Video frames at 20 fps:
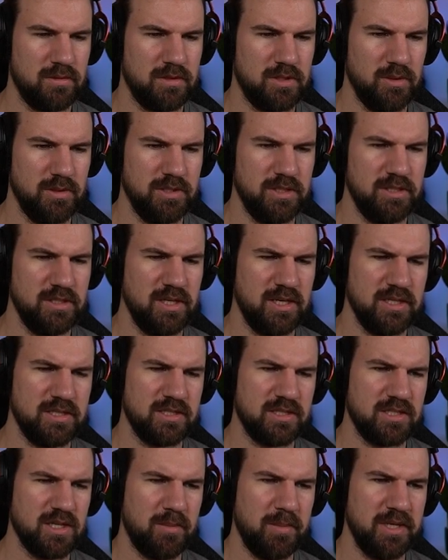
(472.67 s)
So is this like a
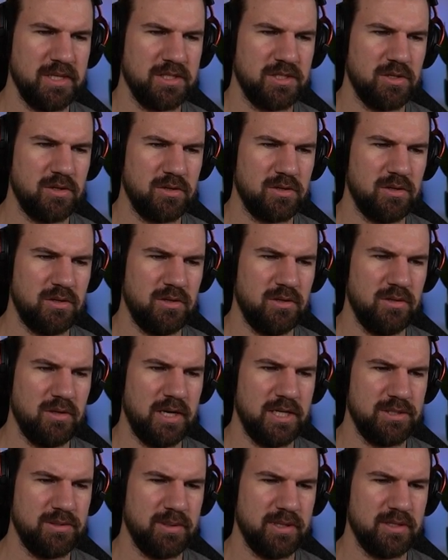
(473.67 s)
summoning circle?
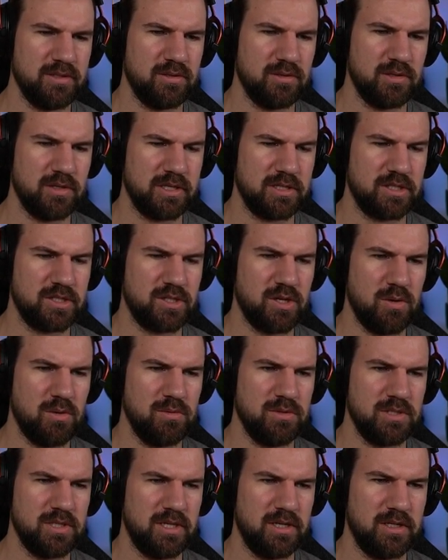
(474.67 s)
I just realized there's like
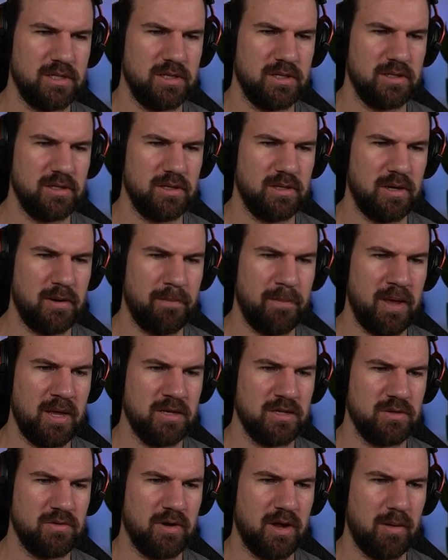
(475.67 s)
stones in a, in a
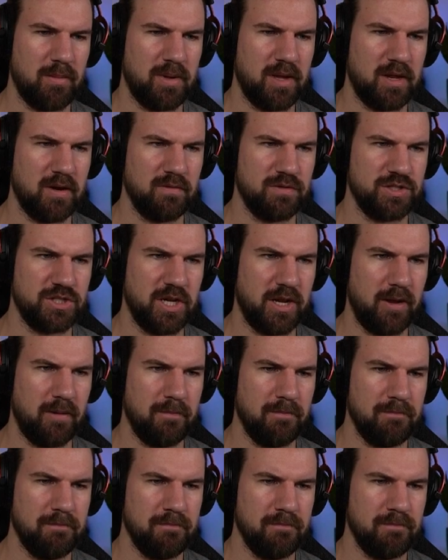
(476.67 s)
pentagram kind of shape.